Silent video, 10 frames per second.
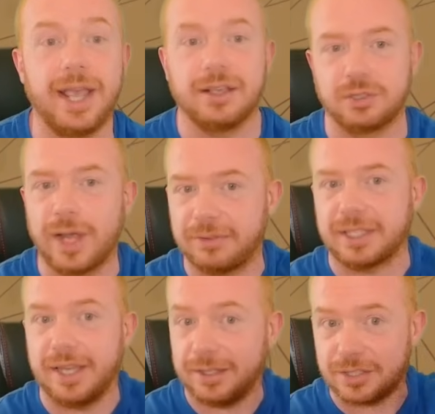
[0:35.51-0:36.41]
Yeah, so I have
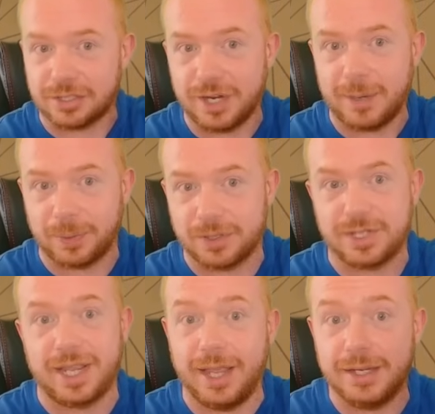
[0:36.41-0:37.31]
to kick the
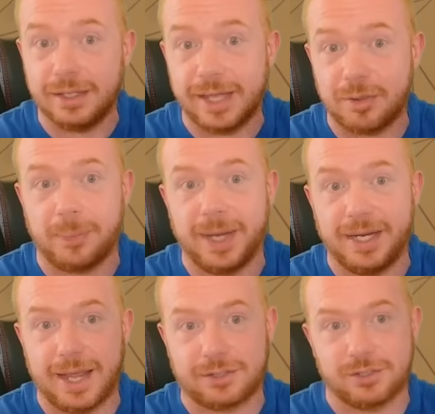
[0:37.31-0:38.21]
snipers and allow the
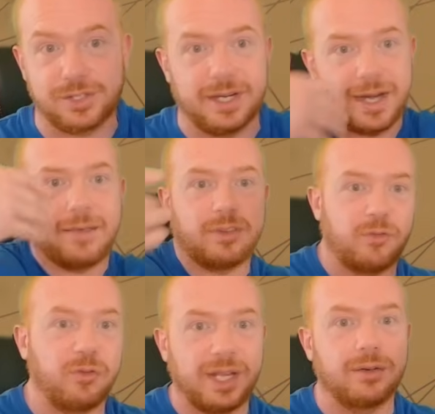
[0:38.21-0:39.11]
paid actors in, and I have to
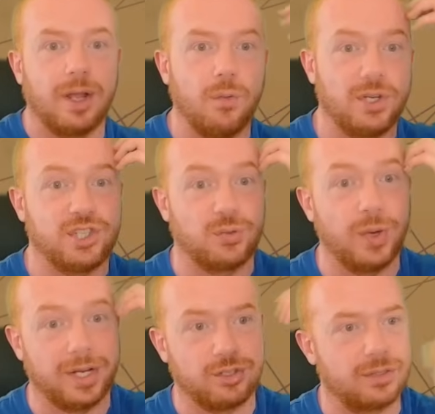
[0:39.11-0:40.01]
figure out which is
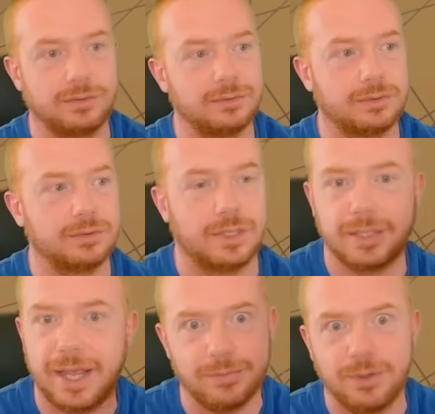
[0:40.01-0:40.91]
which.
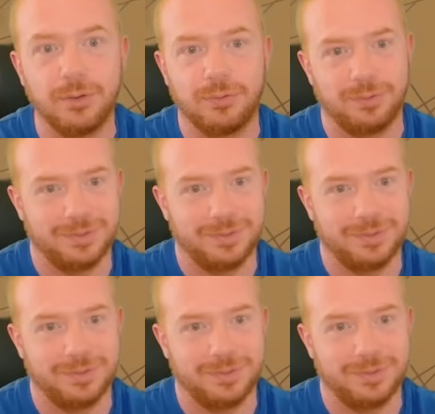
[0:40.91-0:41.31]
Because I have no...